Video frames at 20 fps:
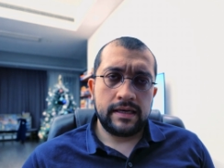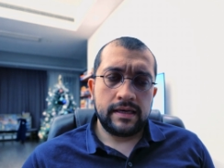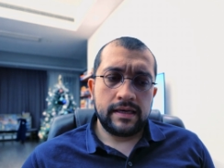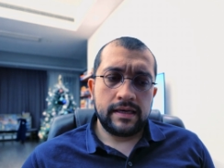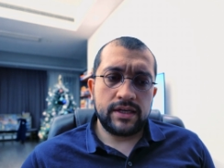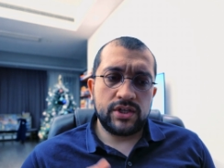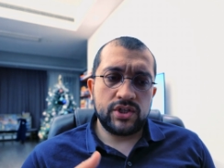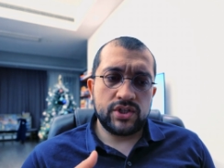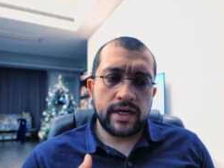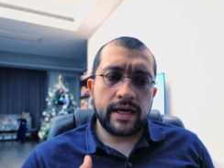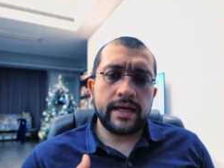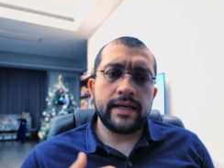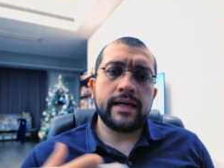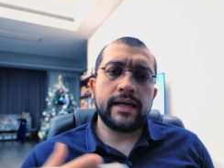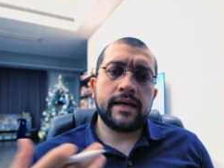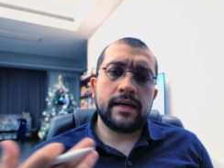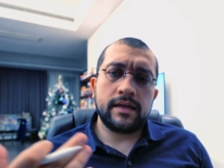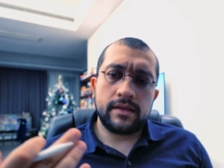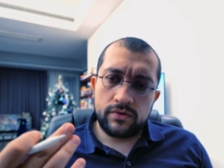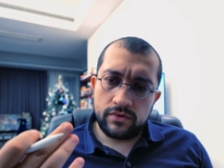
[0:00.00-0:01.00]
In
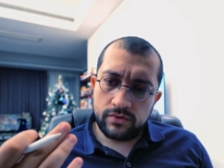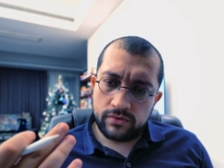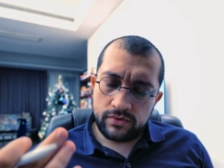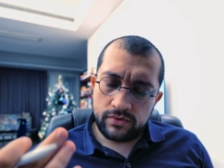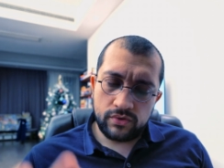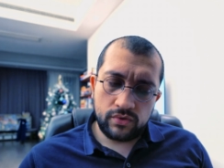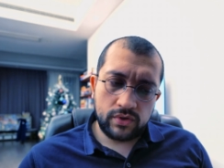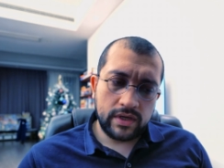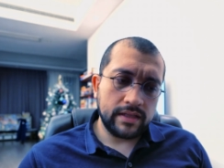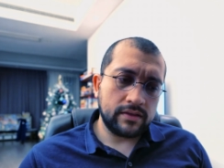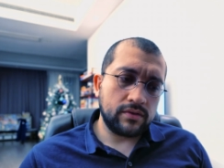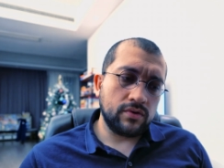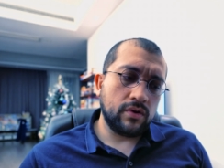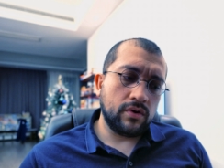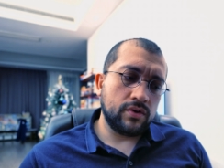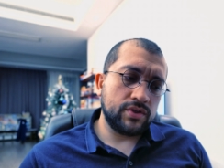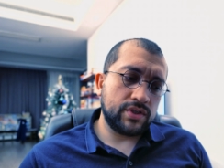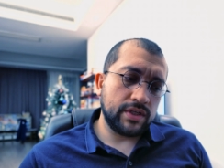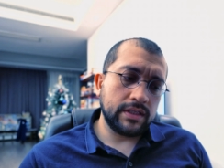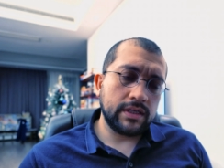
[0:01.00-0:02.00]
China, you get
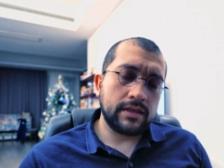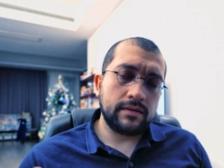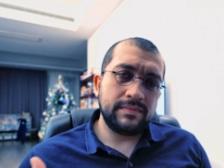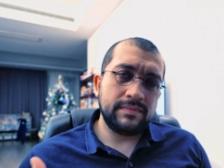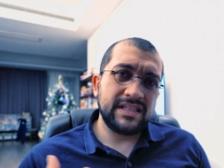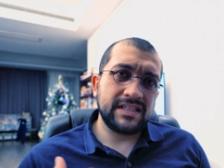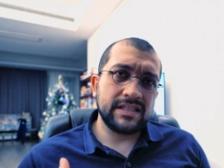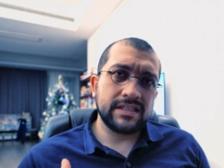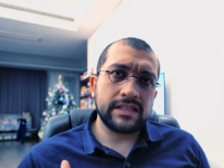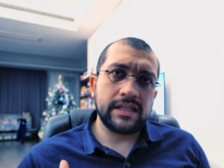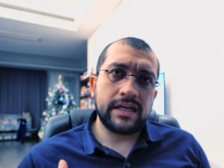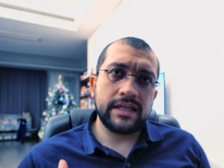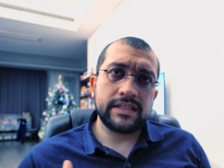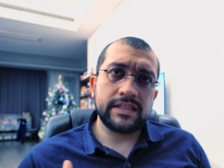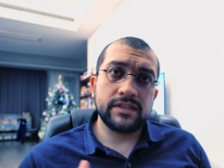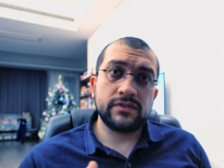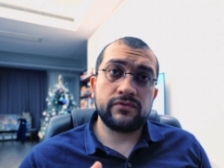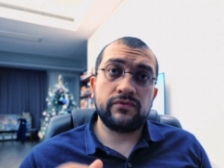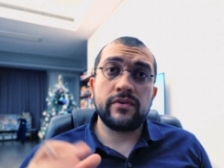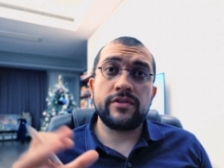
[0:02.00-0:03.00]
your general business
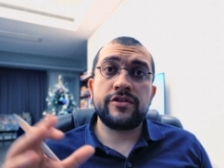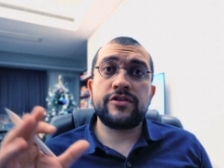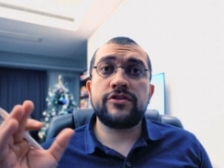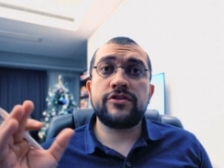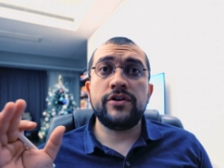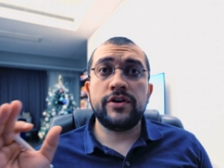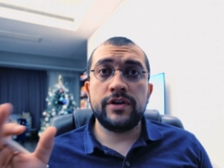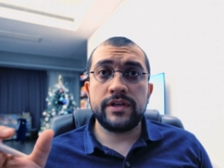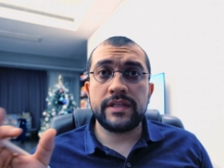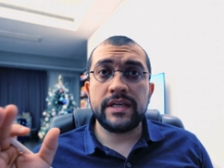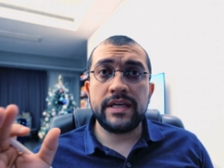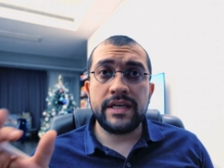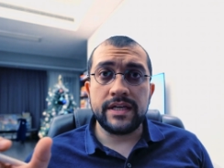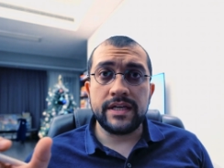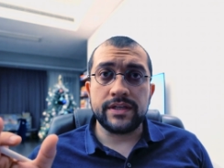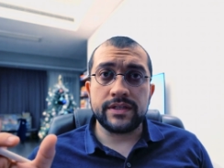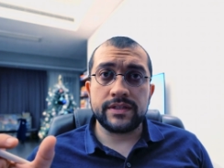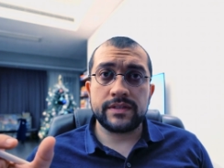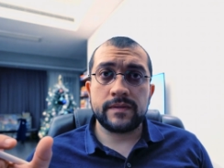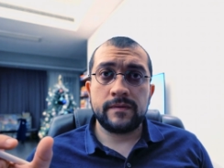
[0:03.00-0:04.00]
license for 30
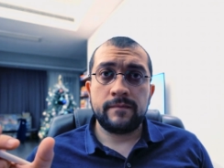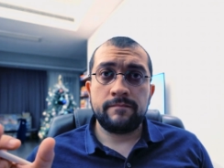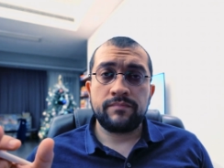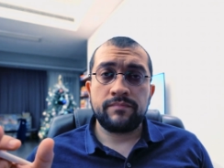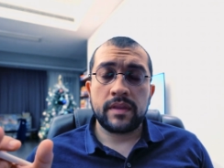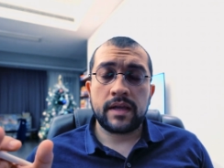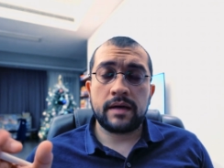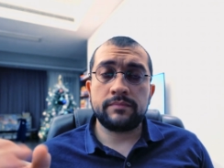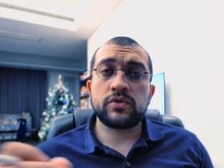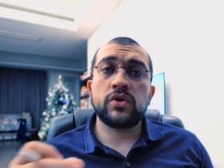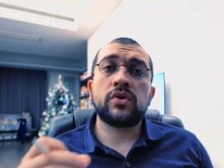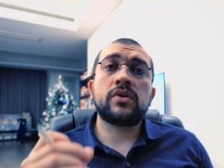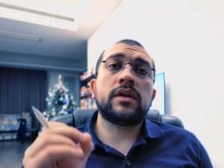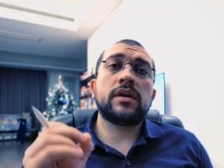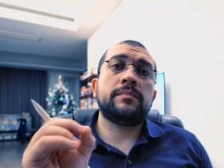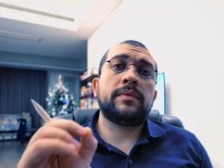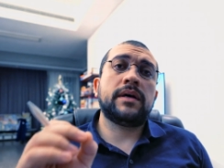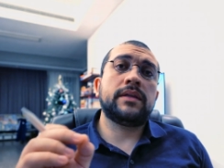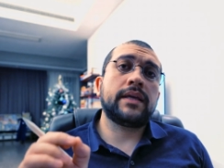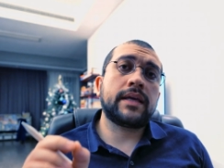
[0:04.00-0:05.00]
years. I'm
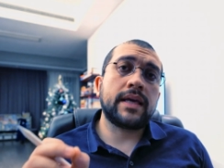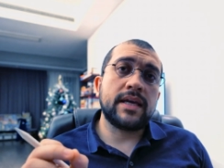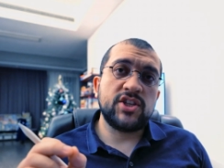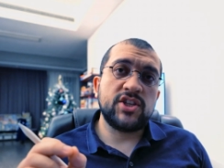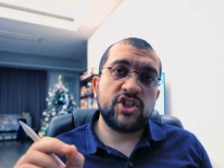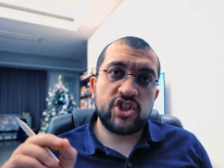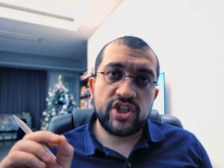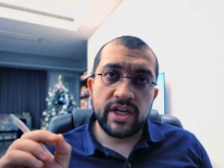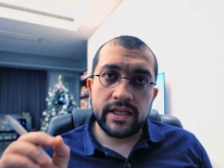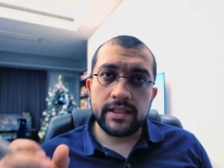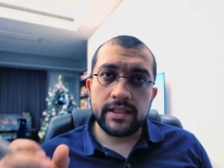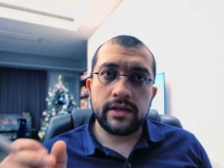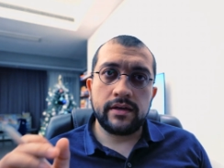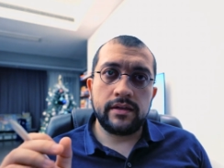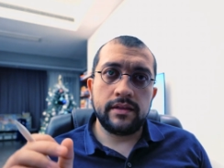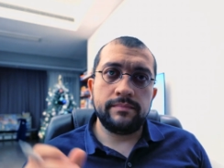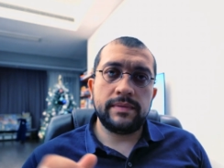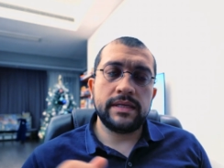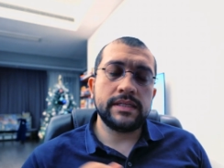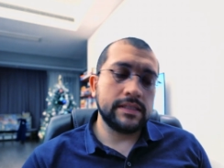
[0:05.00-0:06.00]
talking about, again,
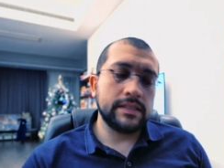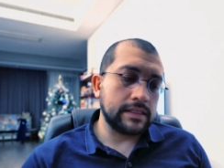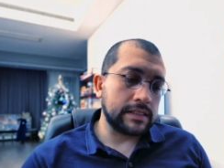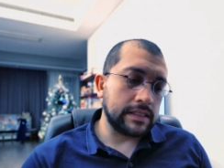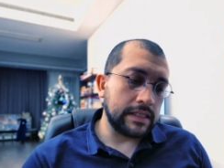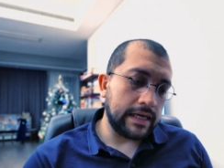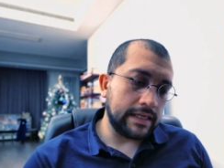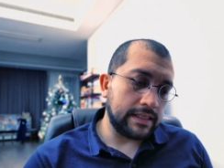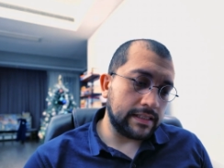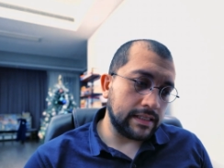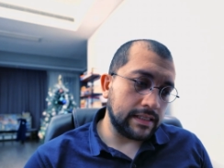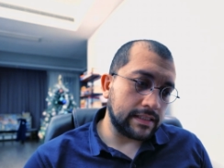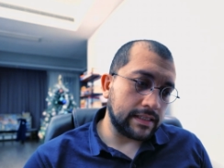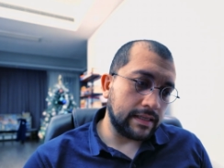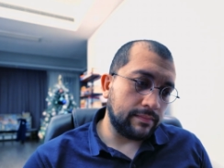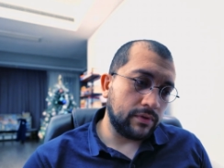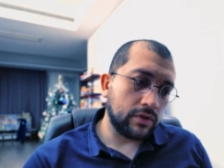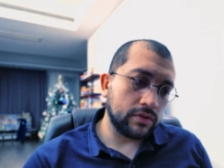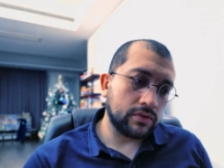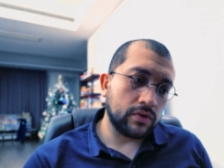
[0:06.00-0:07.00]
general business license.
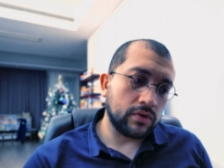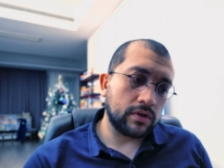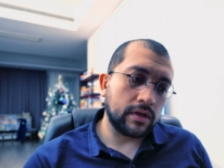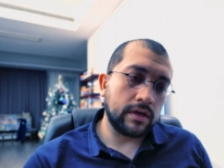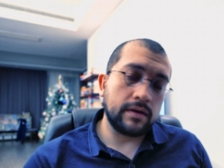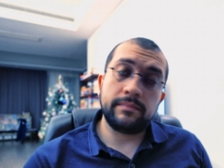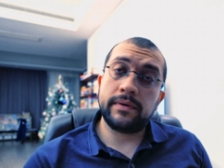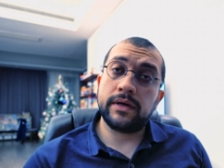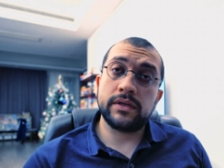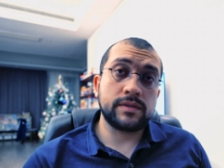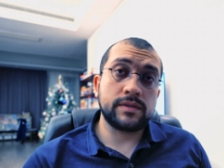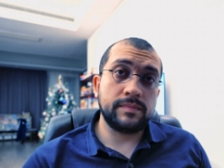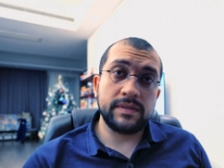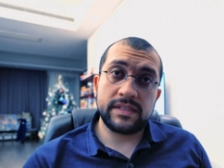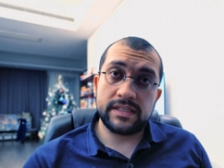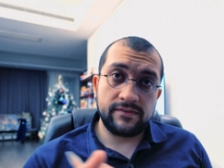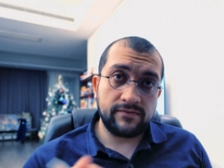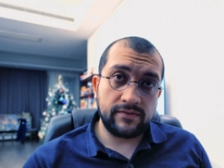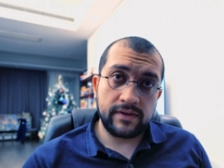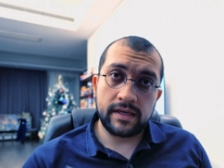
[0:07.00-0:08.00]
I'm not talking about
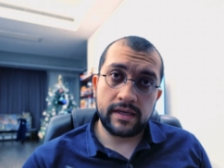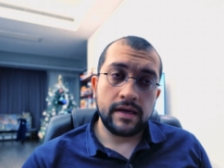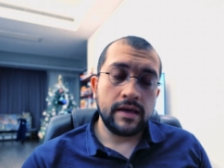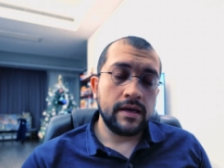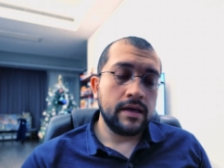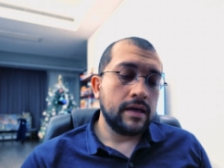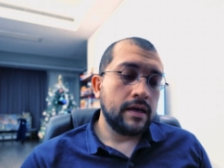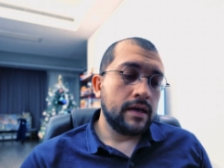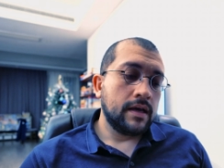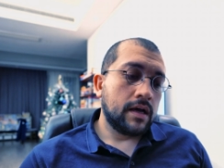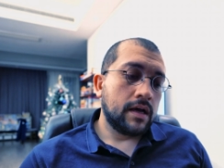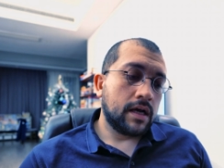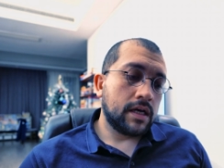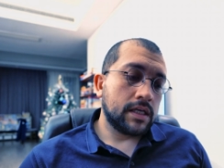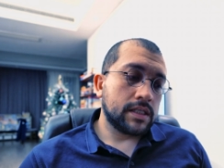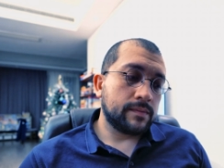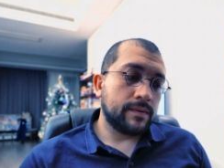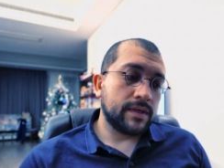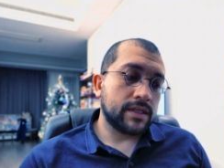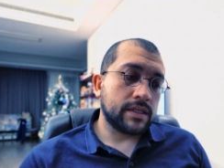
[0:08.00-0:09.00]
specific
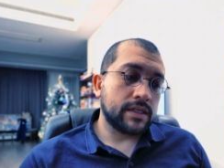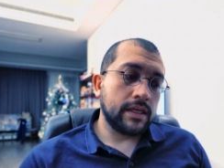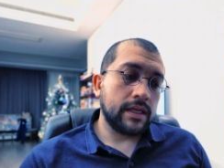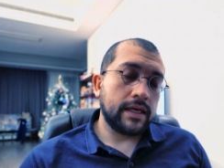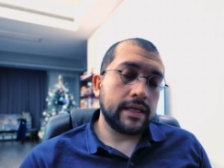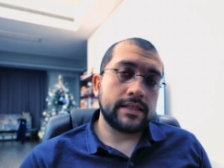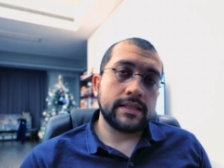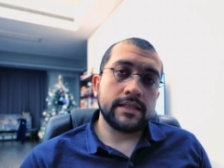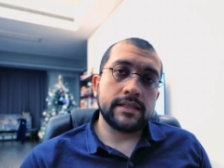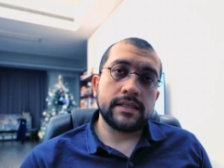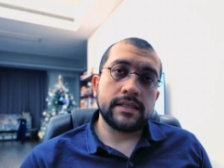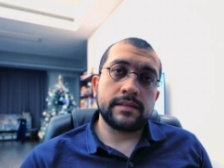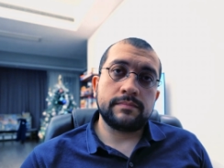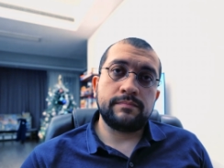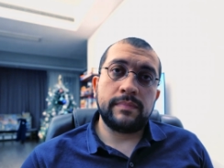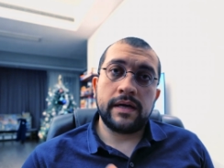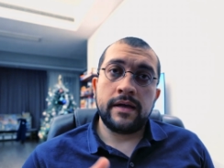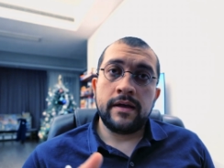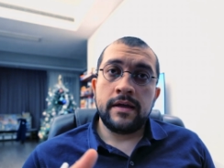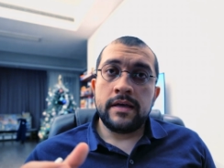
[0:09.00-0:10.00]
special licenses,
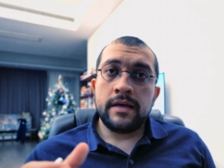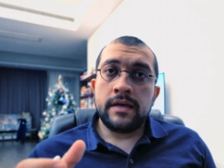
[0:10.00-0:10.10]
but